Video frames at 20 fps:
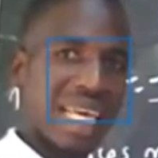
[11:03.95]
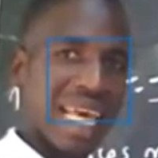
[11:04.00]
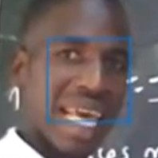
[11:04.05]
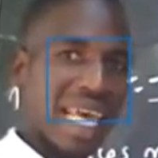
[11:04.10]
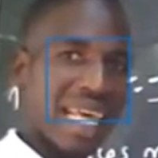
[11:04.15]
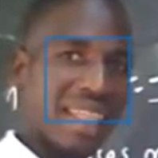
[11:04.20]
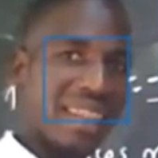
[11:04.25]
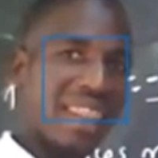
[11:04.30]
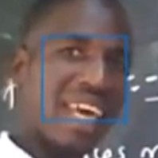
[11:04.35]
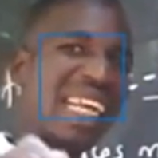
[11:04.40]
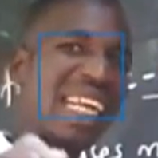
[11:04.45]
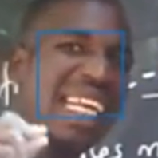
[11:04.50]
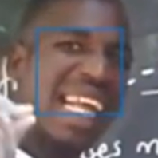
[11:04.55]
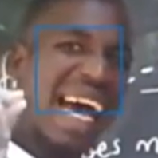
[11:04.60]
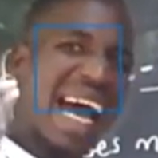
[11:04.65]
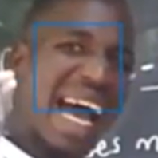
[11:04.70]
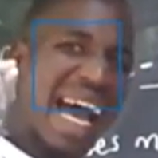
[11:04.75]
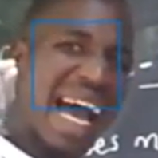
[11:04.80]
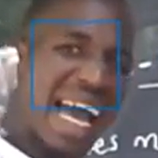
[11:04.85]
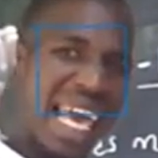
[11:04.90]
Then
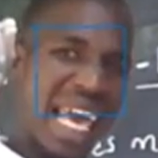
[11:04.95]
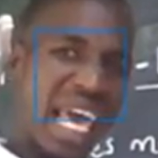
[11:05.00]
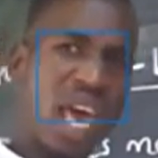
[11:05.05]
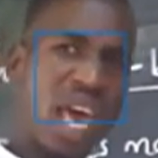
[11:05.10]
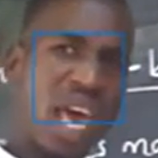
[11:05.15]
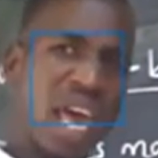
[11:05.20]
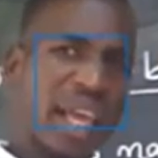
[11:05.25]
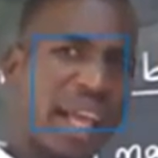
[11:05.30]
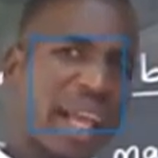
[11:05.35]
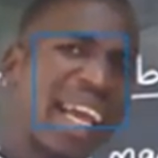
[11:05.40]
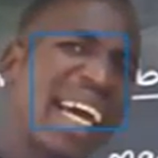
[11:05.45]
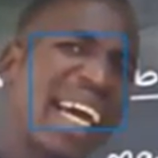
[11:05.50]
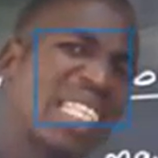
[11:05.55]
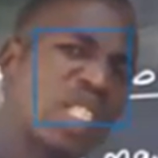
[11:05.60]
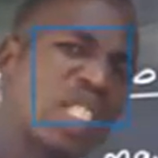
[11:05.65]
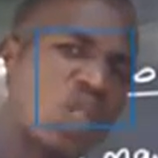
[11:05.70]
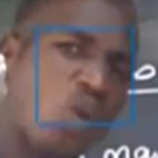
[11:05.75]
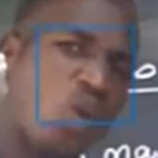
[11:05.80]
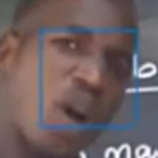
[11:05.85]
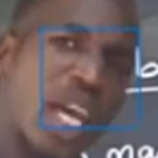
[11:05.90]
a case
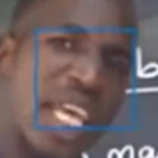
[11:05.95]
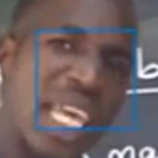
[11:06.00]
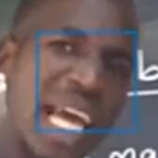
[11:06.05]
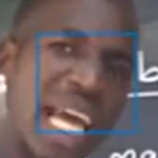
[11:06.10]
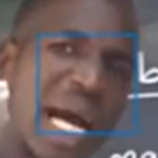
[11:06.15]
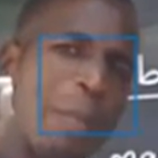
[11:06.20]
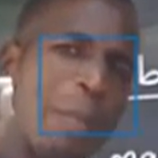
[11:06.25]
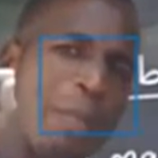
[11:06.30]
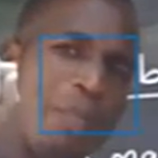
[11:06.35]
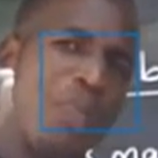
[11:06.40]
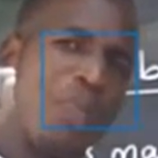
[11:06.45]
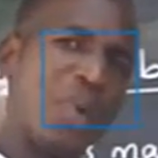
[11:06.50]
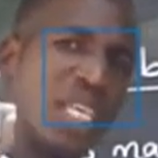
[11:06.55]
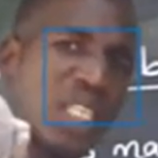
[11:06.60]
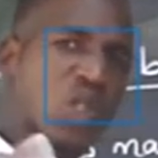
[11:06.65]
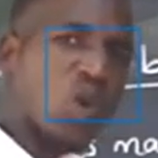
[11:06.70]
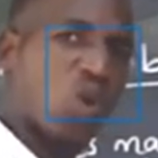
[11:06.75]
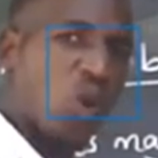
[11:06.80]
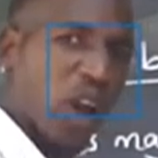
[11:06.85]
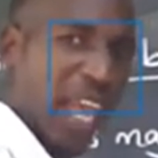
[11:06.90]
where b
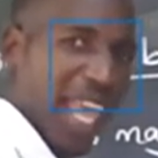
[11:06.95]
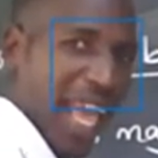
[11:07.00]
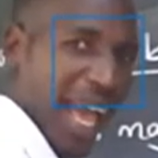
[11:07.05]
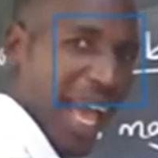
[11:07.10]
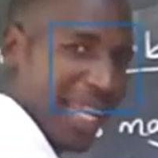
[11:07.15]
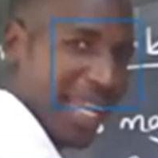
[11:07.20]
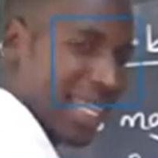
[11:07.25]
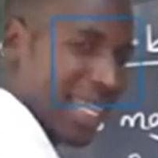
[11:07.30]
squared